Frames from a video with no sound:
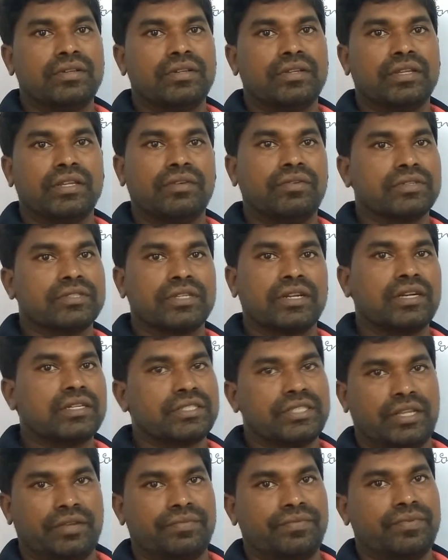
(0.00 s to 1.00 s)
He was not
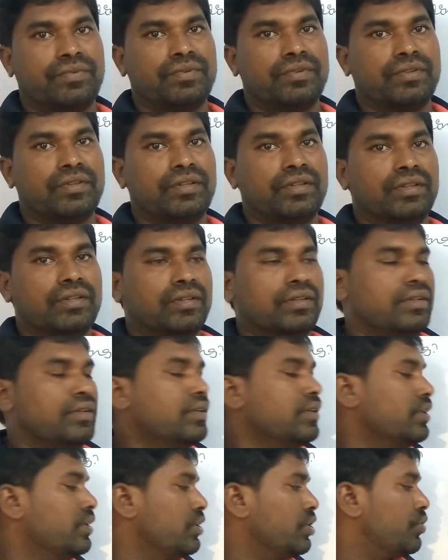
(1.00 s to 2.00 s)
safe.
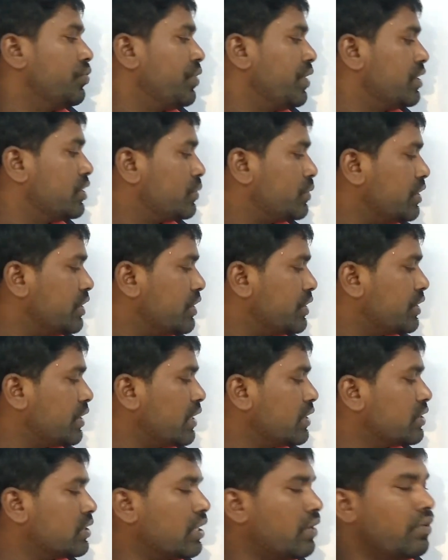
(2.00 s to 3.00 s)
If his
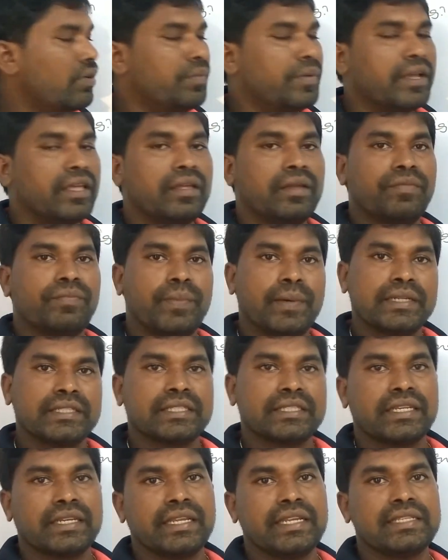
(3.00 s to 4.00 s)
distance traveled by a
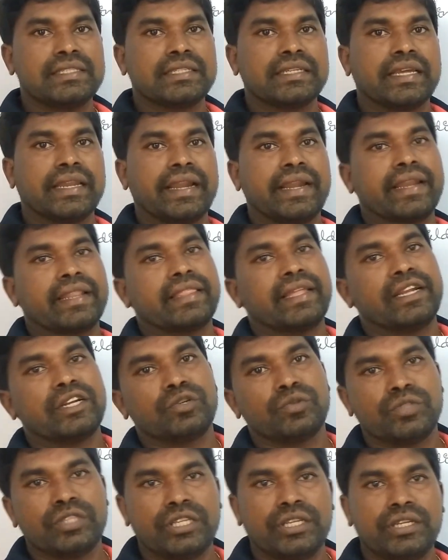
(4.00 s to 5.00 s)
person is greater than
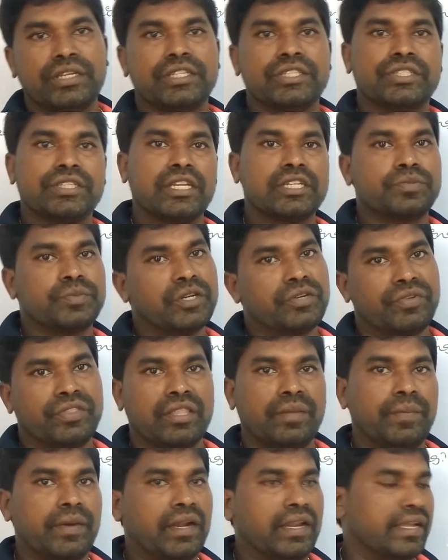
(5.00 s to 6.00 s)
to the distance between
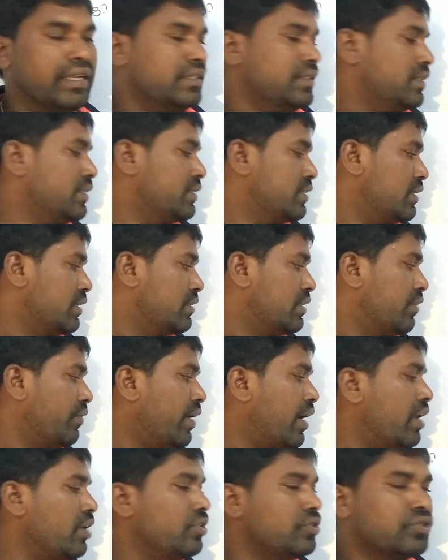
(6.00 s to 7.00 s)
the building, this is the
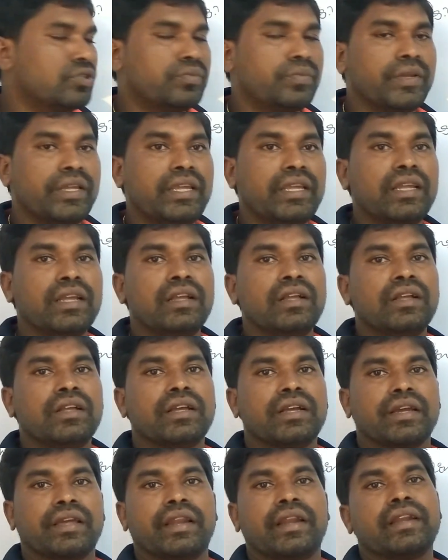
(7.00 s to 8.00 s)
value should be
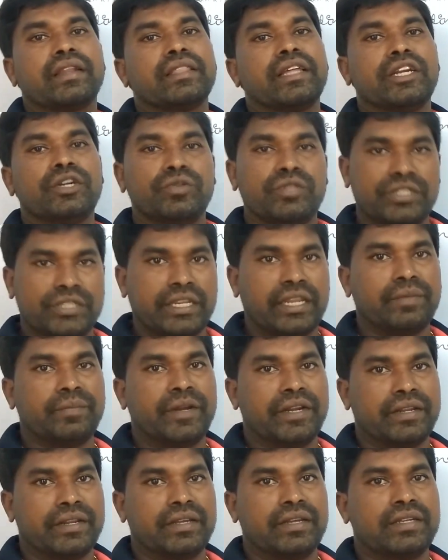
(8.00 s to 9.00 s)
greater than to the 10
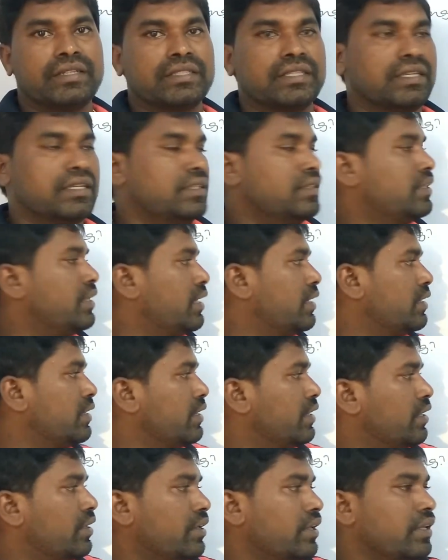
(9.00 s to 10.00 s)
meters, then
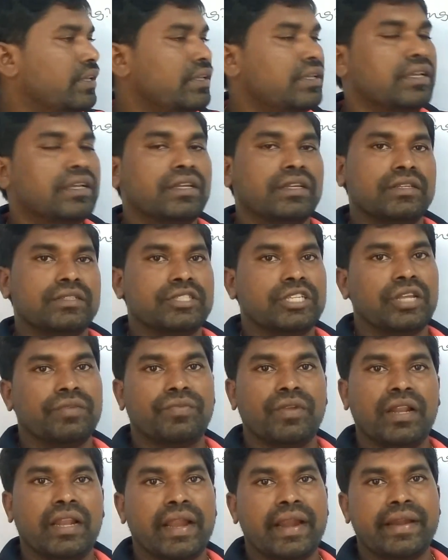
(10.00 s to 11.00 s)
he
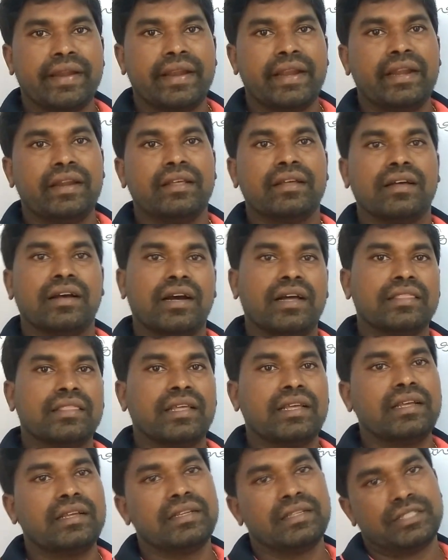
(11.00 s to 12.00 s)
safely landed on
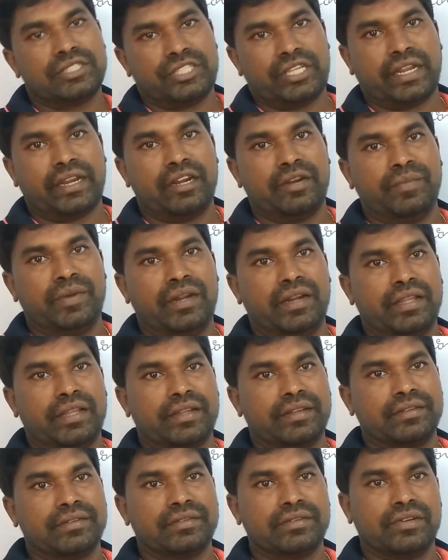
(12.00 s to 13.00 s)
the second building.
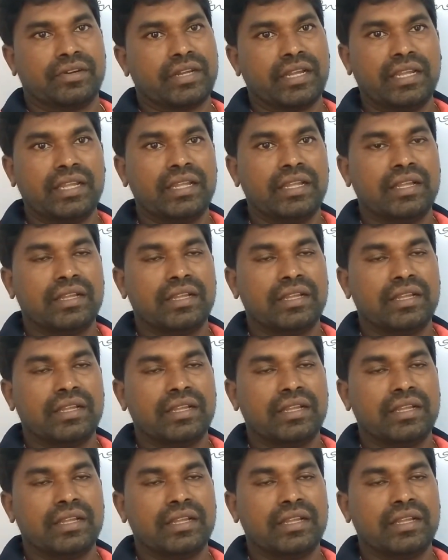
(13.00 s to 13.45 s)
Okay.